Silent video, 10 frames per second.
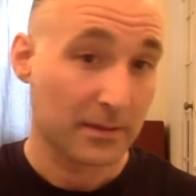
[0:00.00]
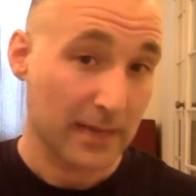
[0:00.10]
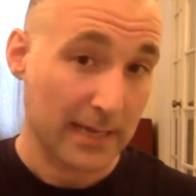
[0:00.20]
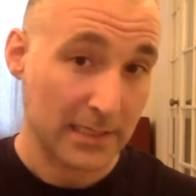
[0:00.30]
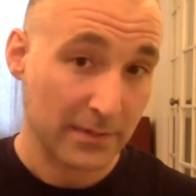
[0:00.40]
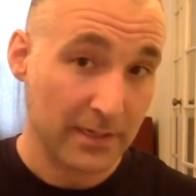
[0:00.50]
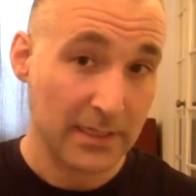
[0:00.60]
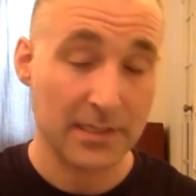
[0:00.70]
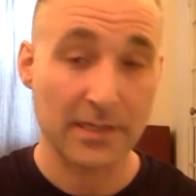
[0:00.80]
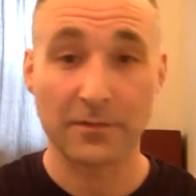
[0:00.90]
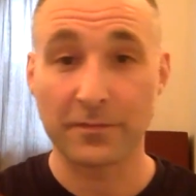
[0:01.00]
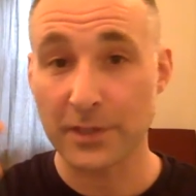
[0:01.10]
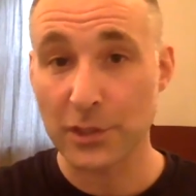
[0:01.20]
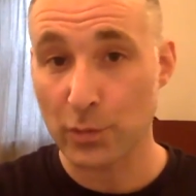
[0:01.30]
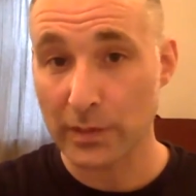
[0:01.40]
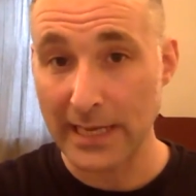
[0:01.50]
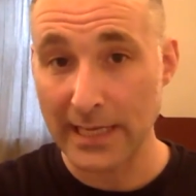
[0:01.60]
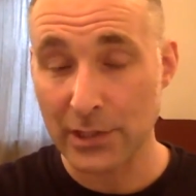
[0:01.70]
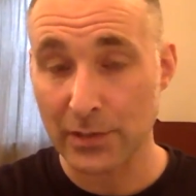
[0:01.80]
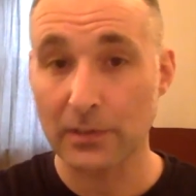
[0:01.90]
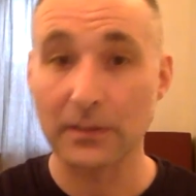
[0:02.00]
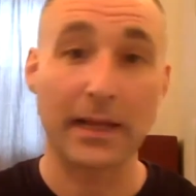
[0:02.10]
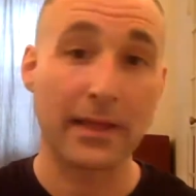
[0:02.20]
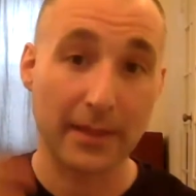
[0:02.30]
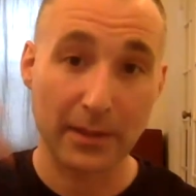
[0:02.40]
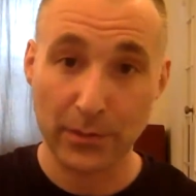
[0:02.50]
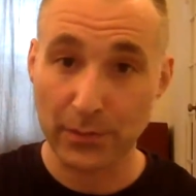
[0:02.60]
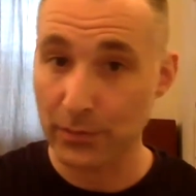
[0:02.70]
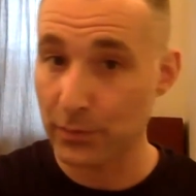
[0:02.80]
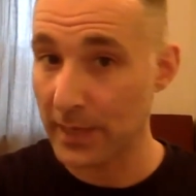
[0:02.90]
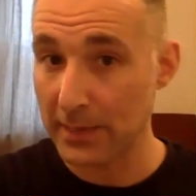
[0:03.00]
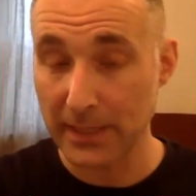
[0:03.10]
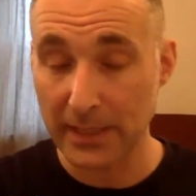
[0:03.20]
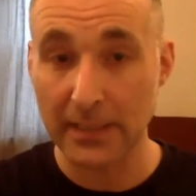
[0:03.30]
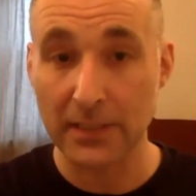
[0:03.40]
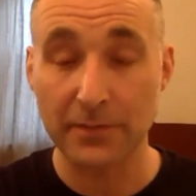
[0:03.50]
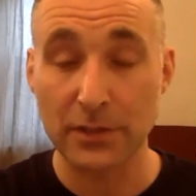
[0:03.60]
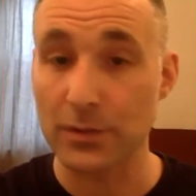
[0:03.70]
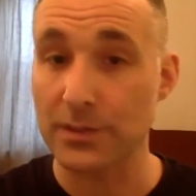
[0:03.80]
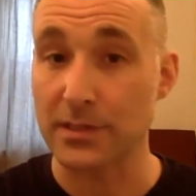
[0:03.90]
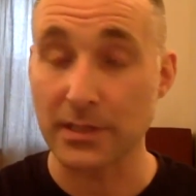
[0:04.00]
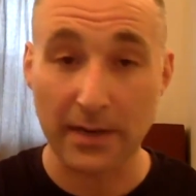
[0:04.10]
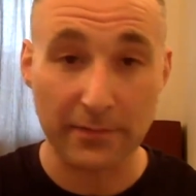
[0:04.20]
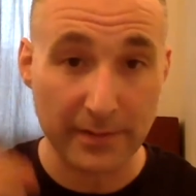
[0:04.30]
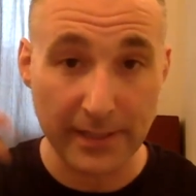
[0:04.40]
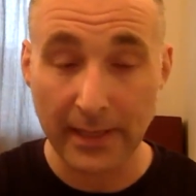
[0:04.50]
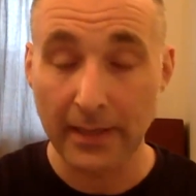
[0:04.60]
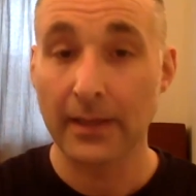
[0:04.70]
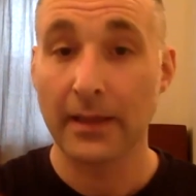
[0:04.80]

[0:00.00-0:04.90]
activities that first were natural and then through maybe an individual's discovery,